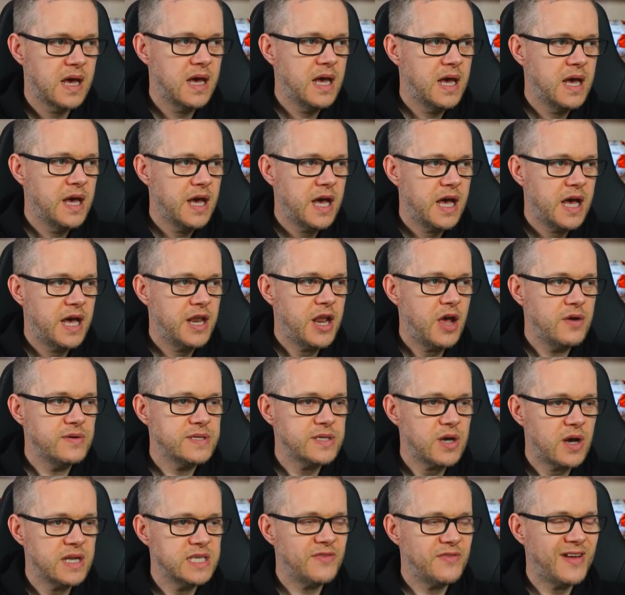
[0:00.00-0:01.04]
Uh, no
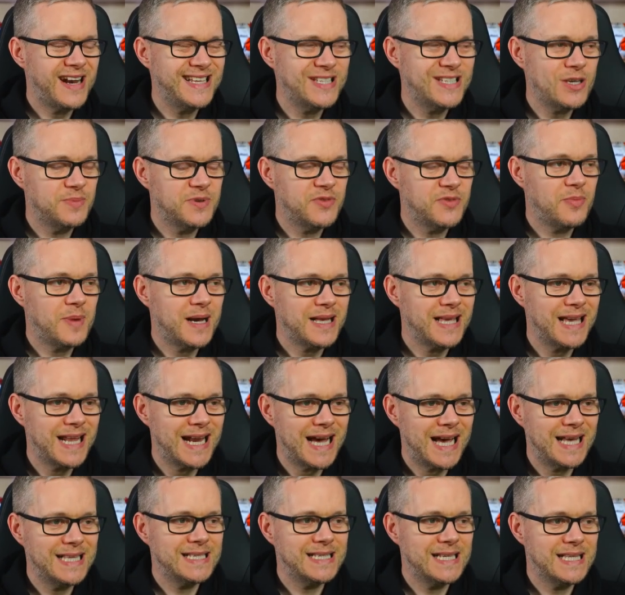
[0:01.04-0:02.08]
signs of any subs for Man
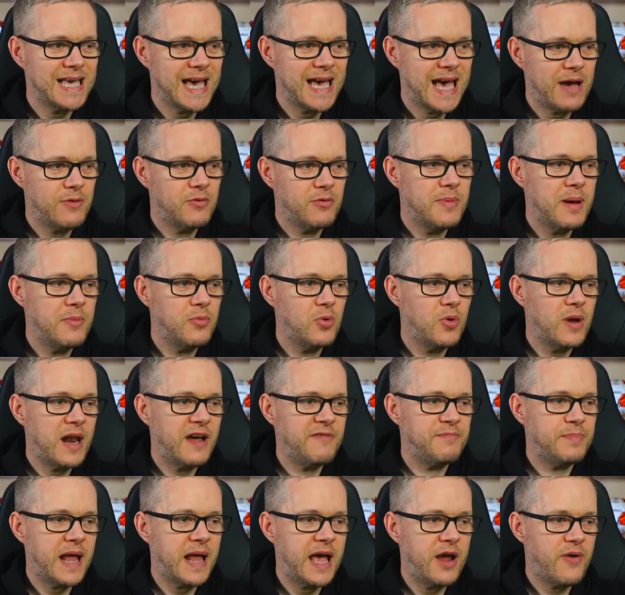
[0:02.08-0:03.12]
United yet. Remember, we'll have
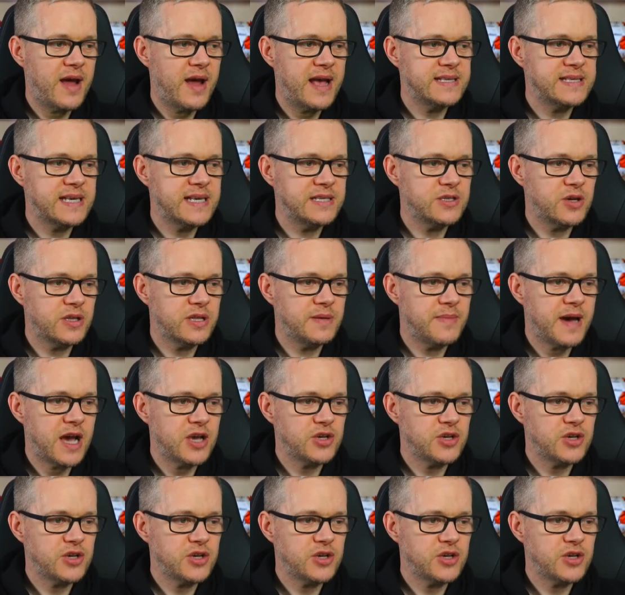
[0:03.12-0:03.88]
player ratings on the match